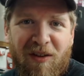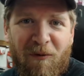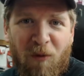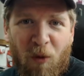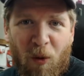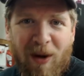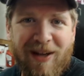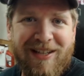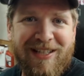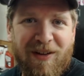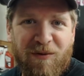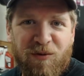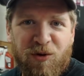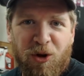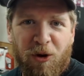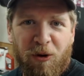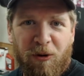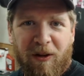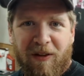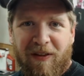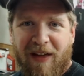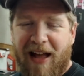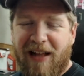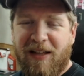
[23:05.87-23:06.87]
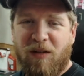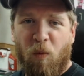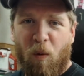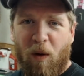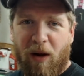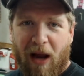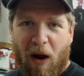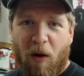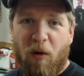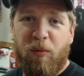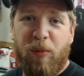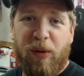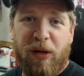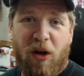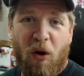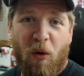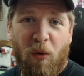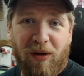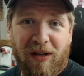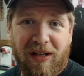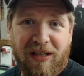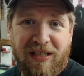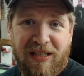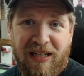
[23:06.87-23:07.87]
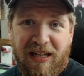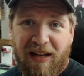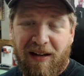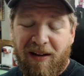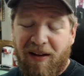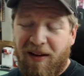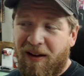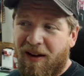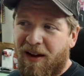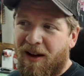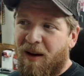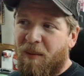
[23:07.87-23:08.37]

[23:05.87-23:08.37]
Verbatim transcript: the voice of Journey. That's what I would be going to see.